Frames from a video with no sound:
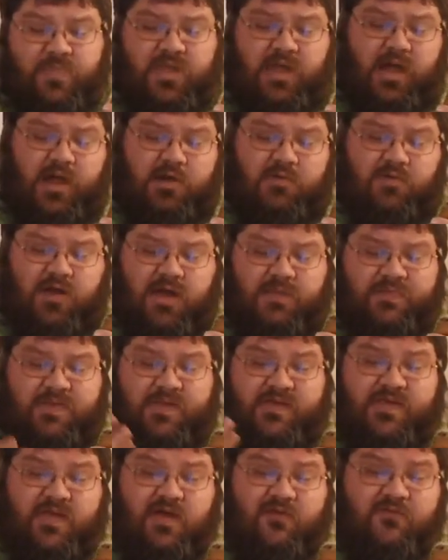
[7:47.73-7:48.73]
kind of wraps
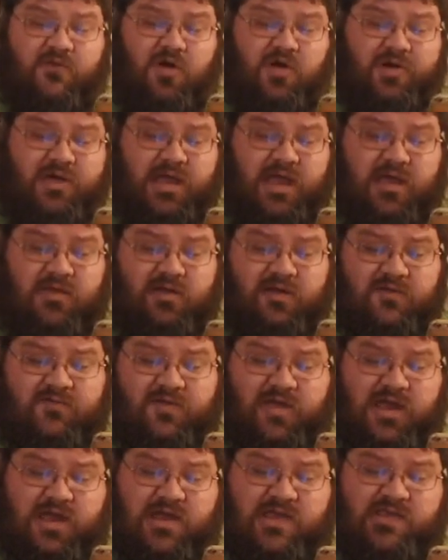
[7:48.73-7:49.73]
itself all together
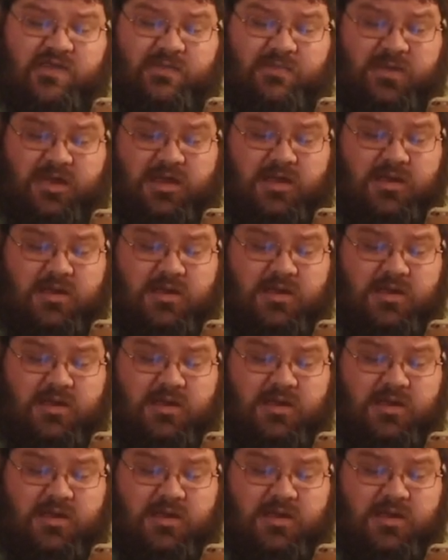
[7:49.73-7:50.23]
if you ask me.